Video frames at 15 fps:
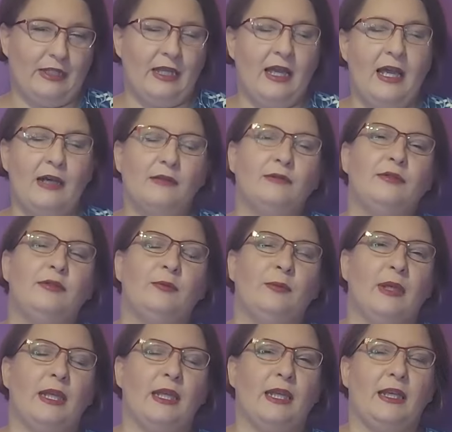how to
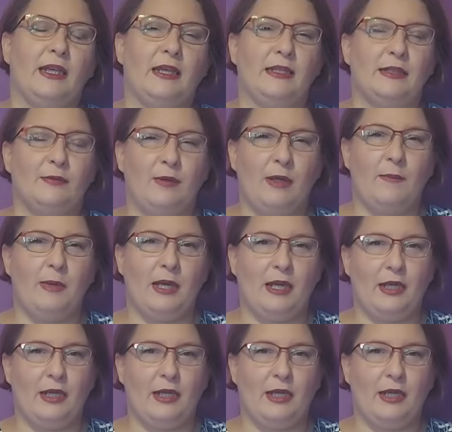make a sway back